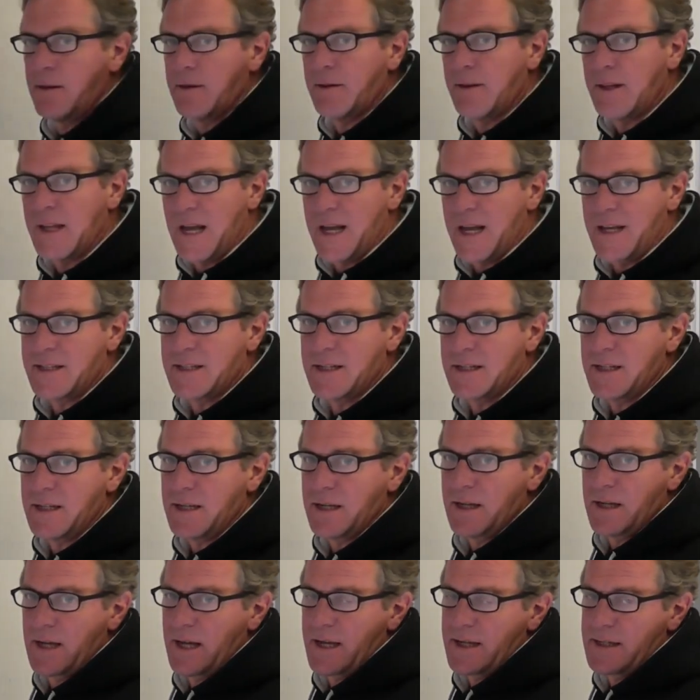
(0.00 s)
the
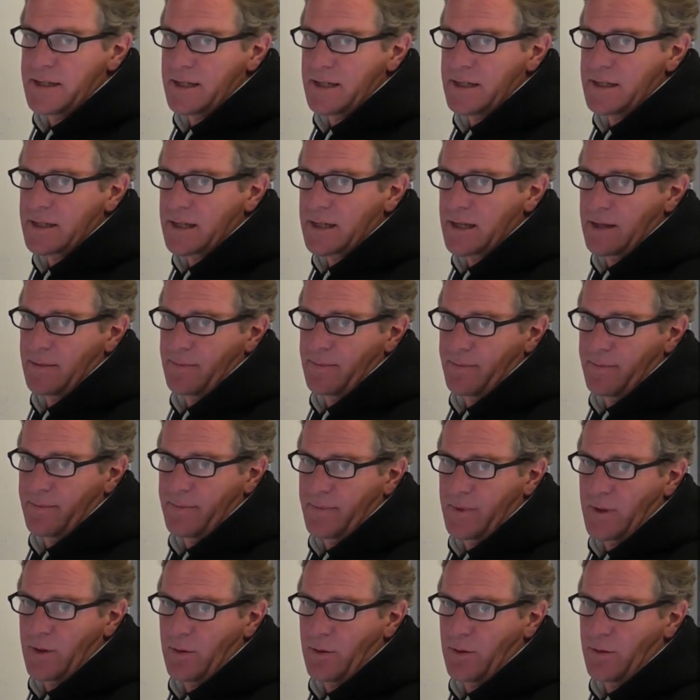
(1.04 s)
ATC.
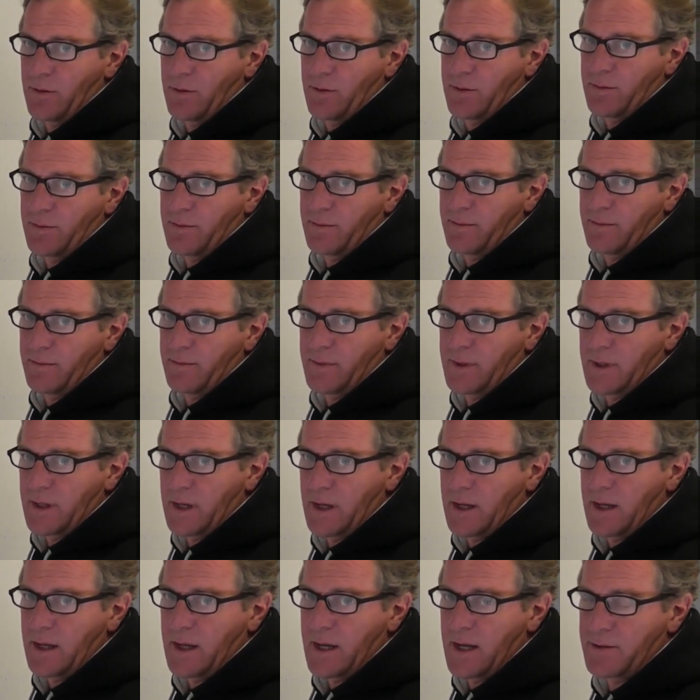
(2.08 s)

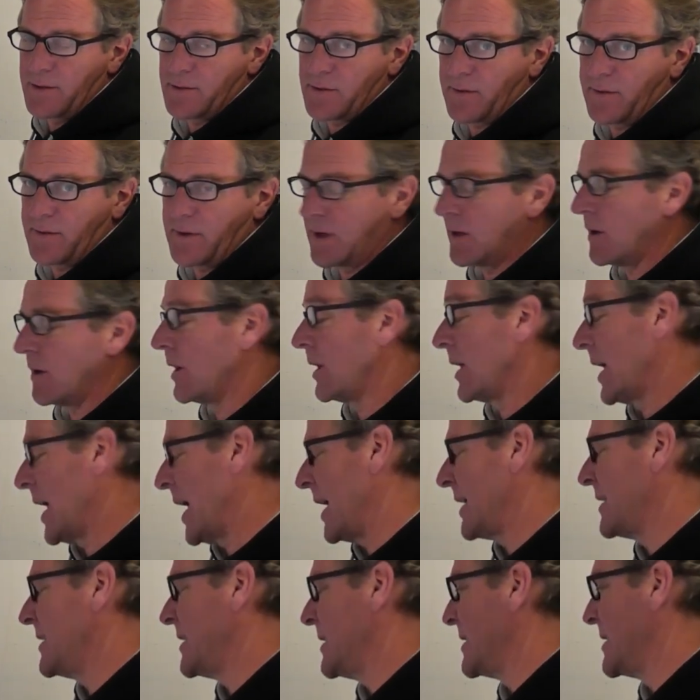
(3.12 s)
Yeah,
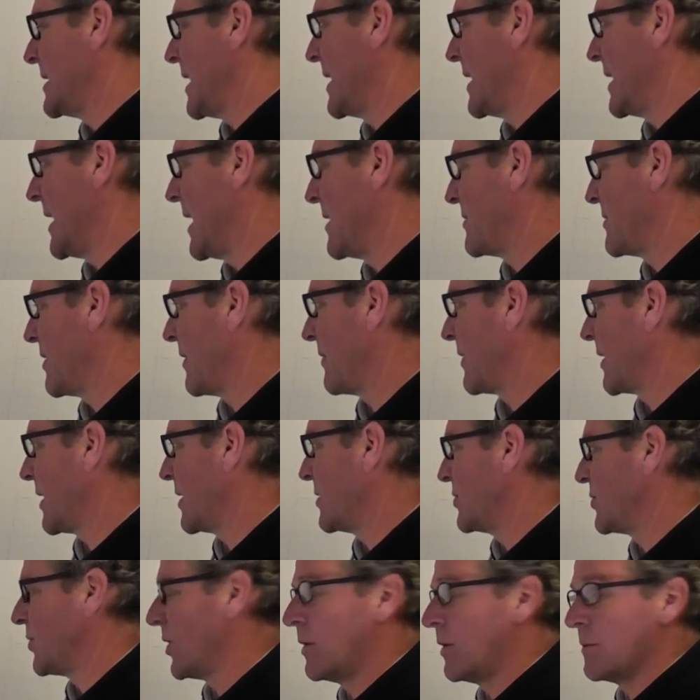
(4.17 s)
ATZ, air traffic
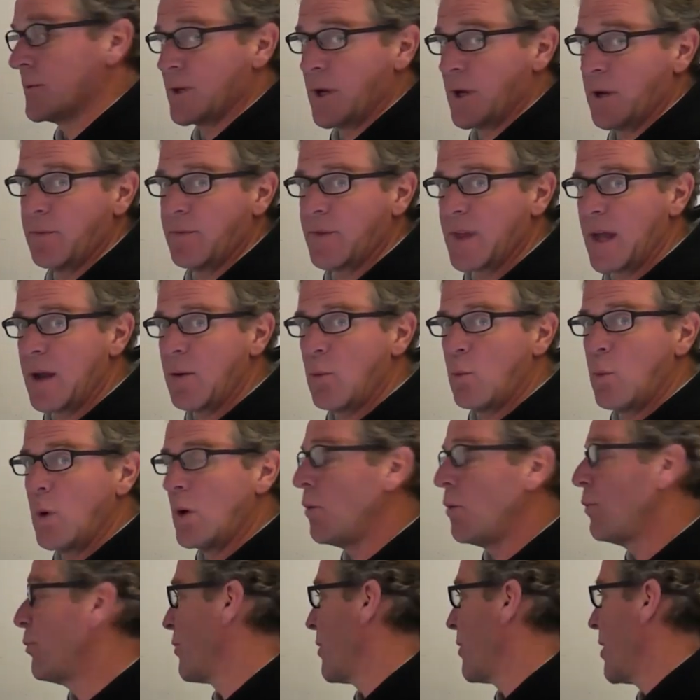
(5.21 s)
control zone. They
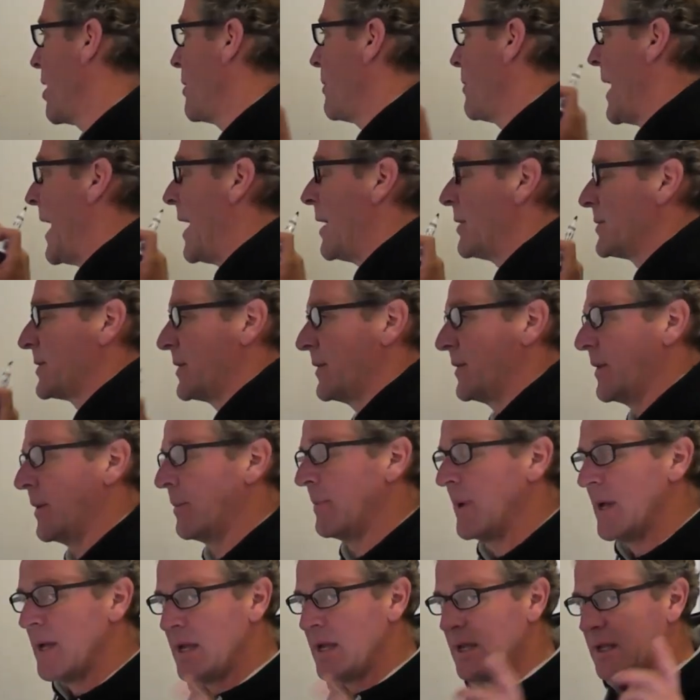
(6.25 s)
will probe out of them.
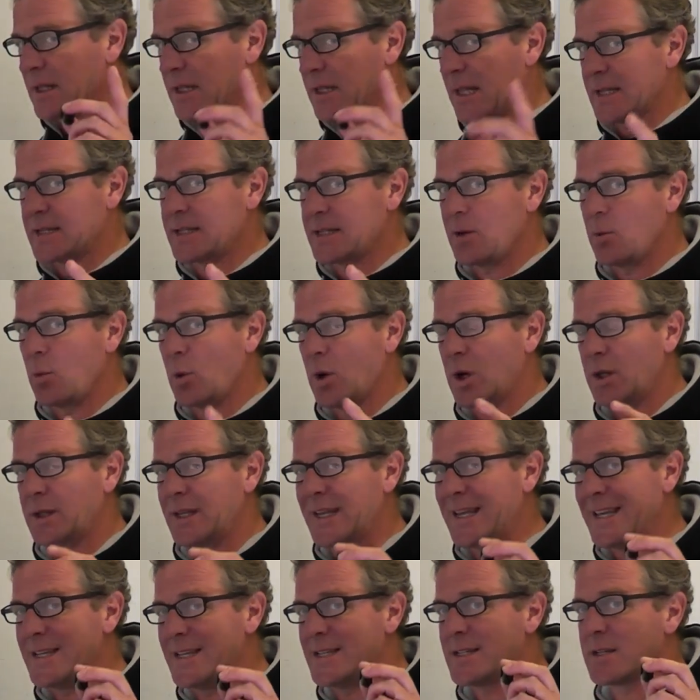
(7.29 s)
Classic one
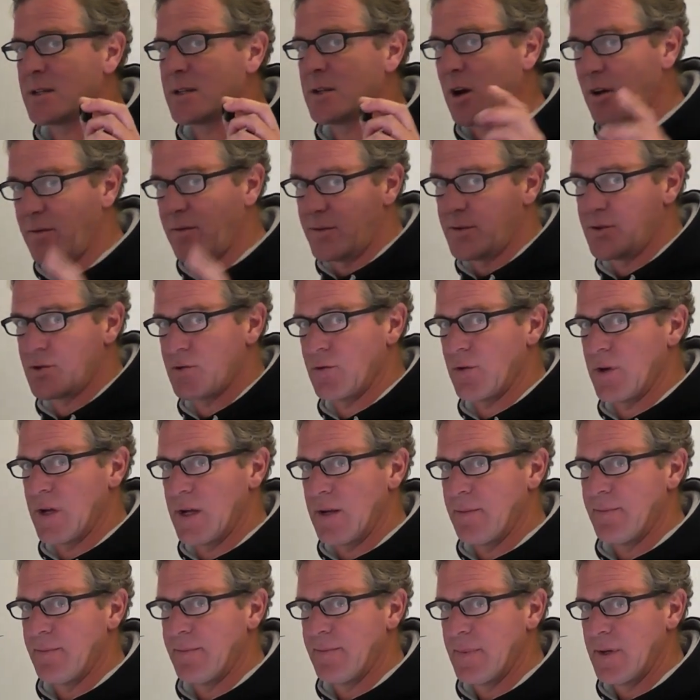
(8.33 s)
is Coventry,
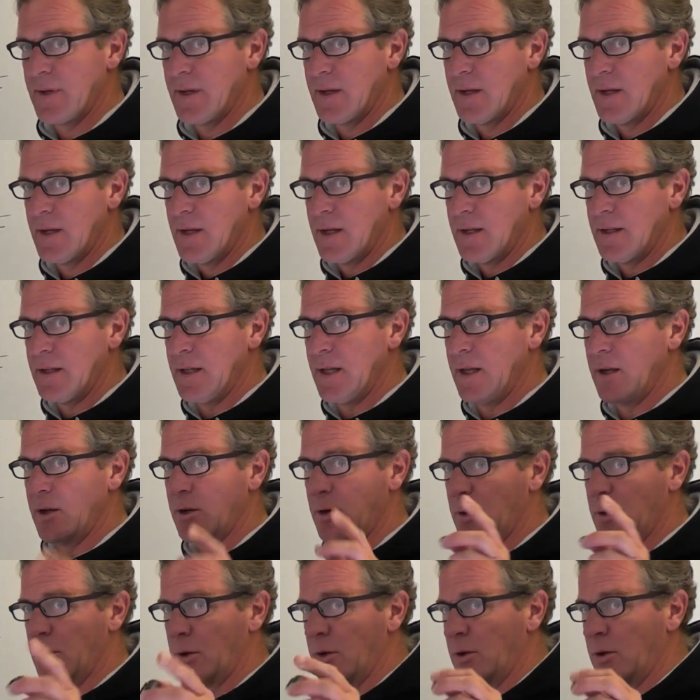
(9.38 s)
near
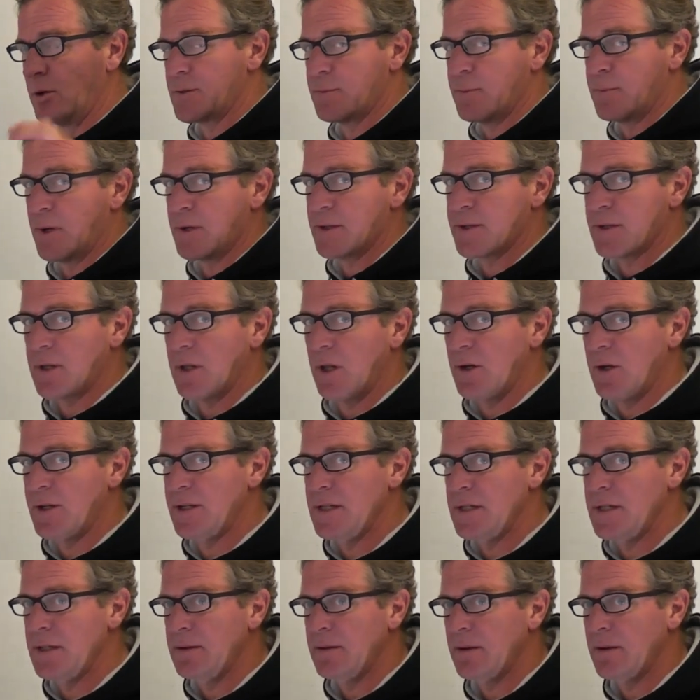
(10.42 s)
Usbos
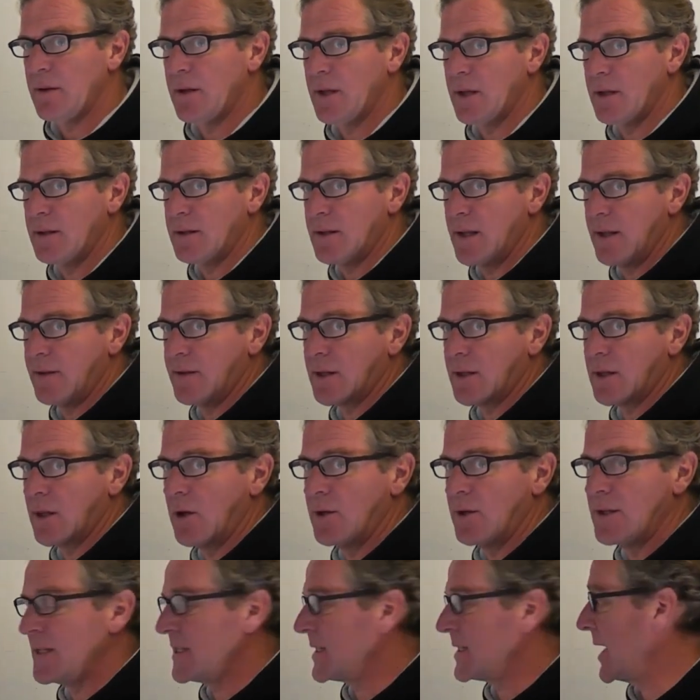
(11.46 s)
gliding, near the
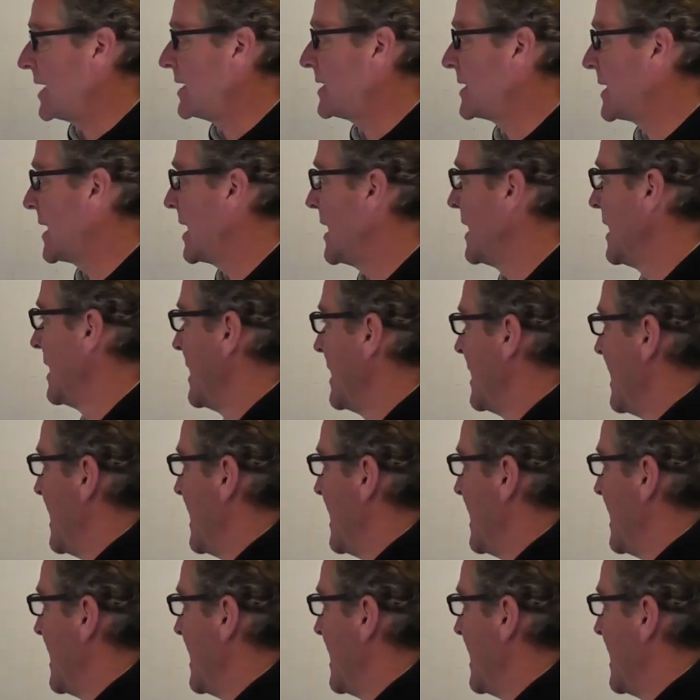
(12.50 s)
gliding centre.